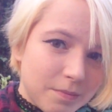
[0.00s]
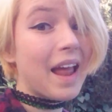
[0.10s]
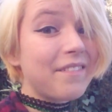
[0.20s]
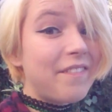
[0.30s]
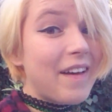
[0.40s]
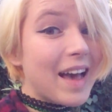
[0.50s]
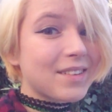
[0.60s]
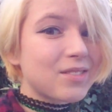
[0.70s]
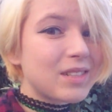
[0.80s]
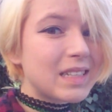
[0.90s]
In
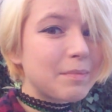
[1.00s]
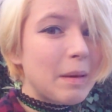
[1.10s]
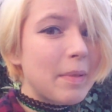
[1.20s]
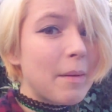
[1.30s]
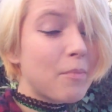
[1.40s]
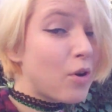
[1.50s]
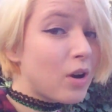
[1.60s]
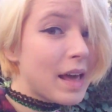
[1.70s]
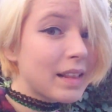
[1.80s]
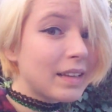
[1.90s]
fact, autistic people are
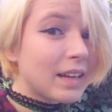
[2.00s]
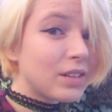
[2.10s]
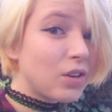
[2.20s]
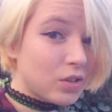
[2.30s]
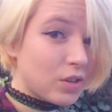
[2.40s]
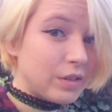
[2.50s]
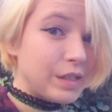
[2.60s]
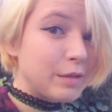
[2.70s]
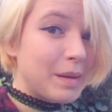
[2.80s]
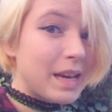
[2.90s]
more likely than not
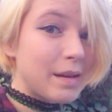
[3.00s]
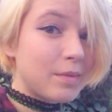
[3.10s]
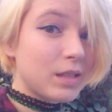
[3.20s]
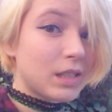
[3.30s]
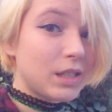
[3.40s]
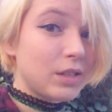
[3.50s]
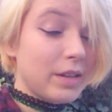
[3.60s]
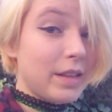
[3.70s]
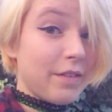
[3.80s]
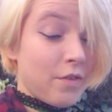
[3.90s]
going to be able to
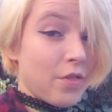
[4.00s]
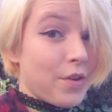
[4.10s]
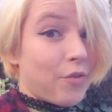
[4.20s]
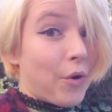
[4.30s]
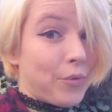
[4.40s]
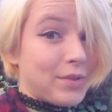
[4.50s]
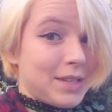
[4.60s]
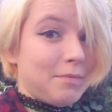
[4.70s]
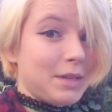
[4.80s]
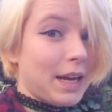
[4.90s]
live on their own
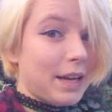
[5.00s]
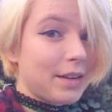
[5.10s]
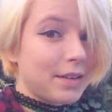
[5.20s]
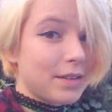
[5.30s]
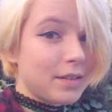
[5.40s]
someday.